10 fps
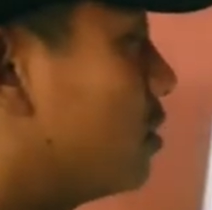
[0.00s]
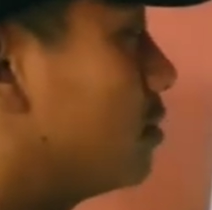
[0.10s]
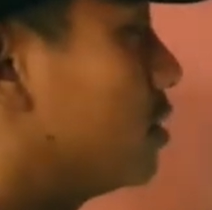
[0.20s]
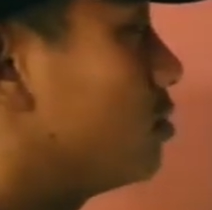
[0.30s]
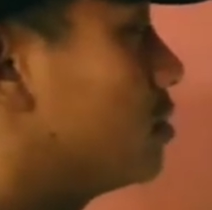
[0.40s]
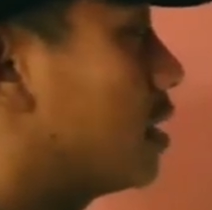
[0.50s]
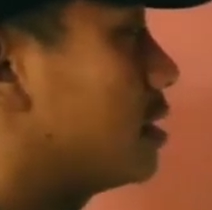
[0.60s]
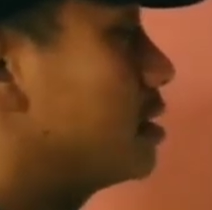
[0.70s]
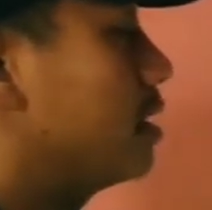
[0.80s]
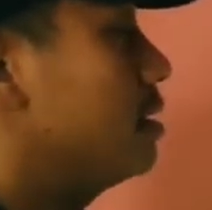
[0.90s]
between the two
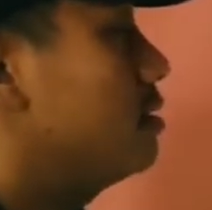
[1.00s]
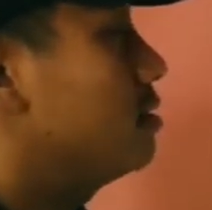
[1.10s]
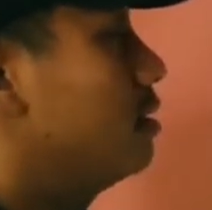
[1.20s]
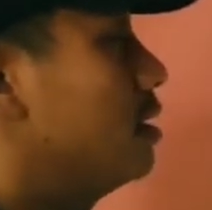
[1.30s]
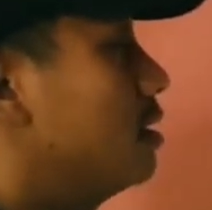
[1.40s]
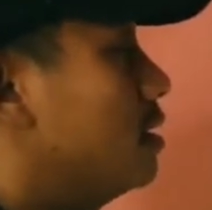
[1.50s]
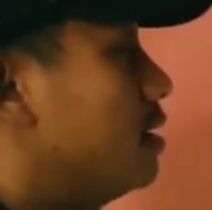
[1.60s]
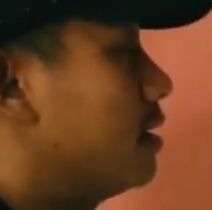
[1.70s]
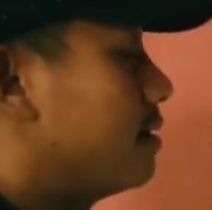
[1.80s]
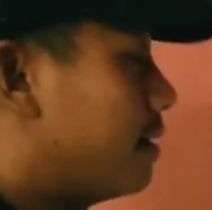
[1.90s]
charges.
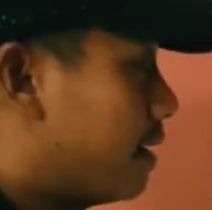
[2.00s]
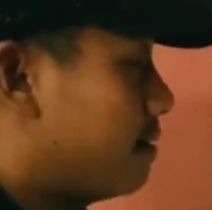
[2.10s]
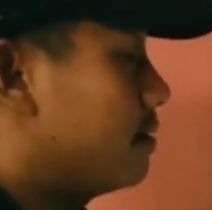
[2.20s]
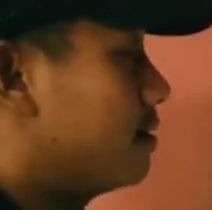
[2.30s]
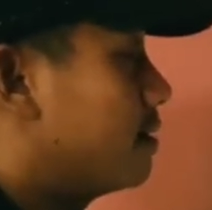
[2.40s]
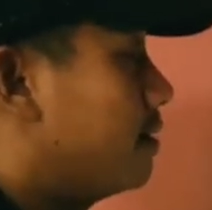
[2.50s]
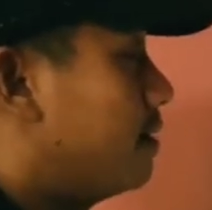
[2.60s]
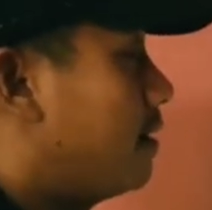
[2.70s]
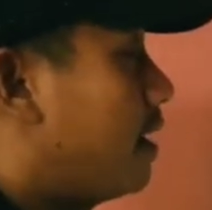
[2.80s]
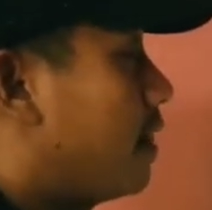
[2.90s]
Then
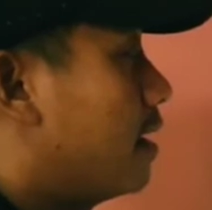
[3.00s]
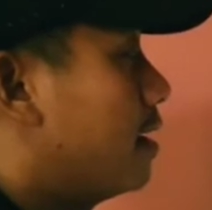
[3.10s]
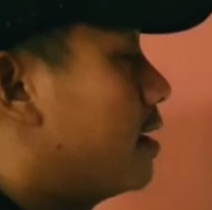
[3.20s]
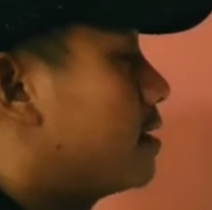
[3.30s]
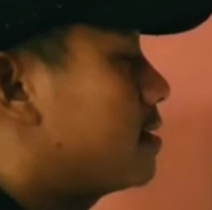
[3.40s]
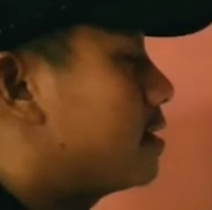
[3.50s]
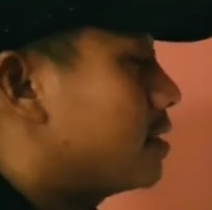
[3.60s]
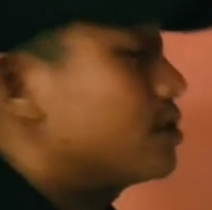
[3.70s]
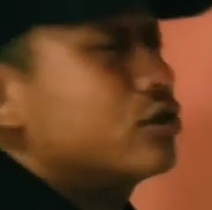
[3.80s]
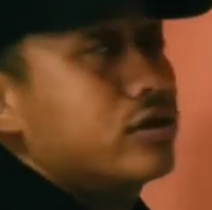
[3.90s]
such
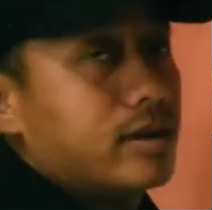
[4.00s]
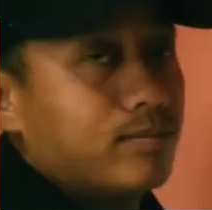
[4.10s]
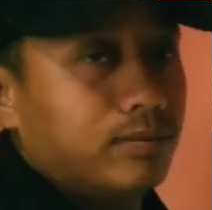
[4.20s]
a system